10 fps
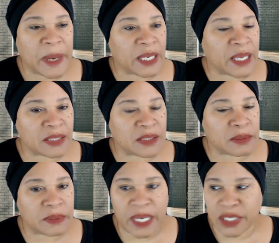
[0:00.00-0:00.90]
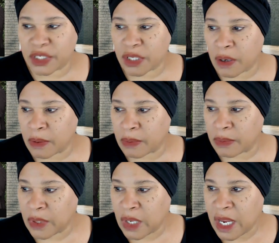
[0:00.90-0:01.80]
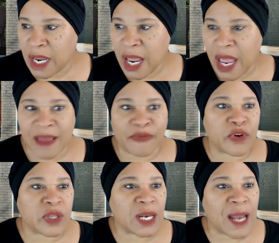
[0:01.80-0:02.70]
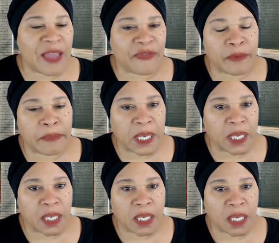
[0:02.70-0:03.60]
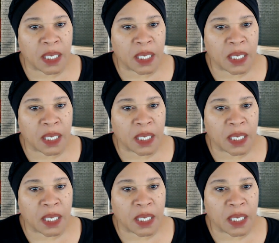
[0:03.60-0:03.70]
but guess who they show? And for the life of me,